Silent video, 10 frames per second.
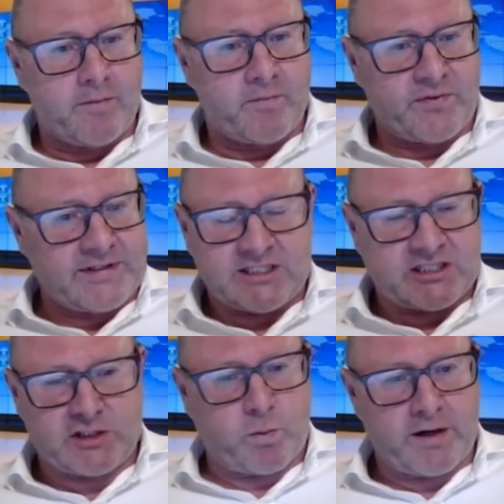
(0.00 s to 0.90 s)
This is
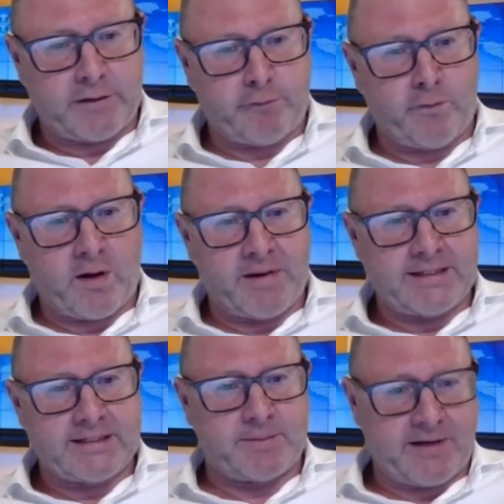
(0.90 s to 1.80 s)
just wonderful. I
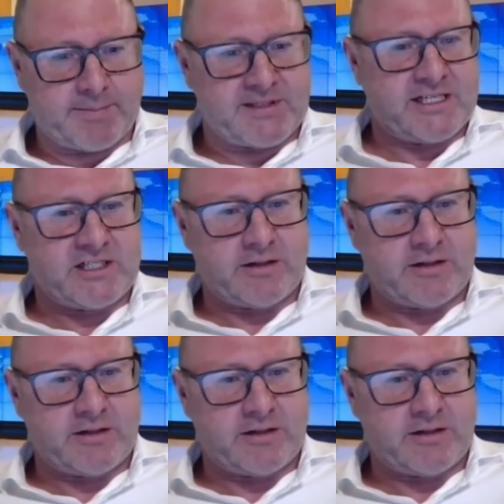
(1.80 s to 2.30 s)
mean, to be in a position